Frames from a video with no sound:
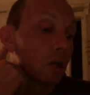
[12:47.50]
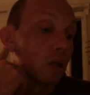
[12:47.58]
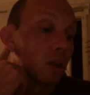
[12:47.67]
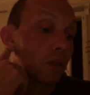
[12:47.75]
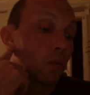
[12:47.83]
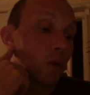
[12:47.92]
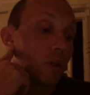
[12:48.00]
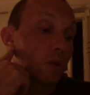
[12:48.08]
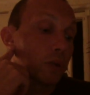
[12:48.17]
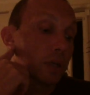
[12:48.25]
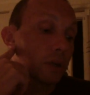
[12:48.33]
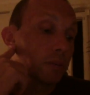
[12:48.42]
the one that
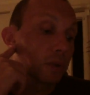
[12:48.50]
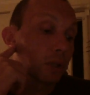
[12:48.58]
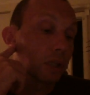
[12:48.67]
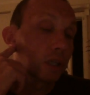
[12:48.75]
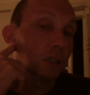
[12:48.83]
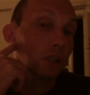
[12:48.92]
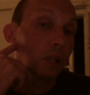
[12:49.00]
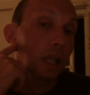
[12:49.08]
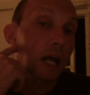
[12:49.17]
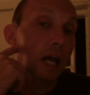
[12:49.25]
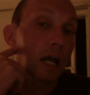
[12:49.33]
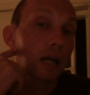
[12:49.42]
we completed
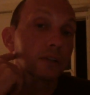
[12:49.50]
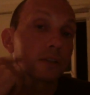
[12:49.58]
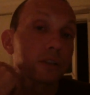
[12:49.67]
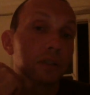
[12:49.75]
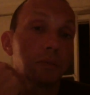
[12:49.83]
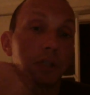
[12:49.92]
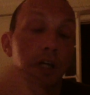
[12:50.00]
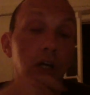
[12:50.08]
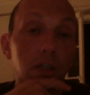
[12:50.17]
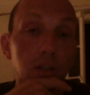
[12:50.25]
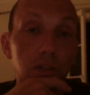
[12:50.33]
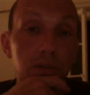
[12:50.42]
last had
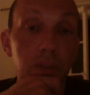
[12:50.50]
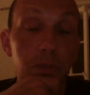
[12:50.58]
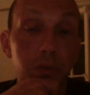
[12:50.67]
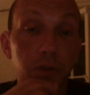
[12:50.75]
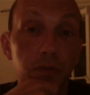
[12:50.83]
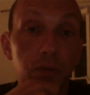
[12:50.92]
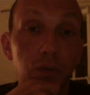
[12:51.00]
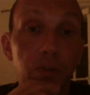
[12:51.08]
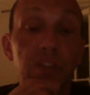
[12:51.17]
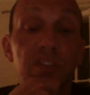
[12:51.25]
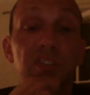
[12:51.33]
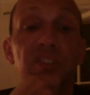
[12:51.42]
begun in the summer of
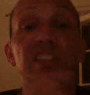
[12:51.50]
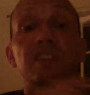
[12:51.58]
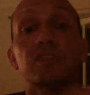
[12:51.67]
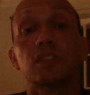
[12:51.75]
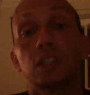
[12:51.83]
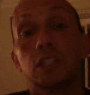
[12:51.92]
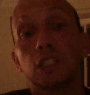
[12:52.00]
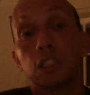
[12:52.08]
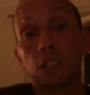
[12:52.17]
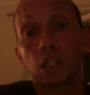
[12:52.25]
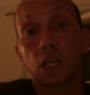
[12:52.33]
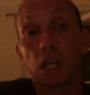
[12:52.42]

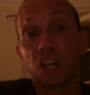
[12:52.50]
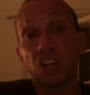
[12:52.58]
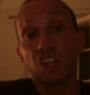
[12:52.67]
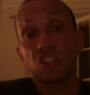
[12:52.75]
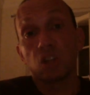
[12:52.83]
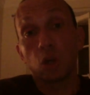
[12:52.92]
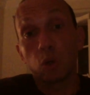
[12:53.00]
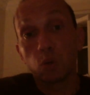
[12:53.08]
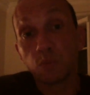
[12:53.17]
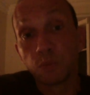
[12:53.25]
2017, so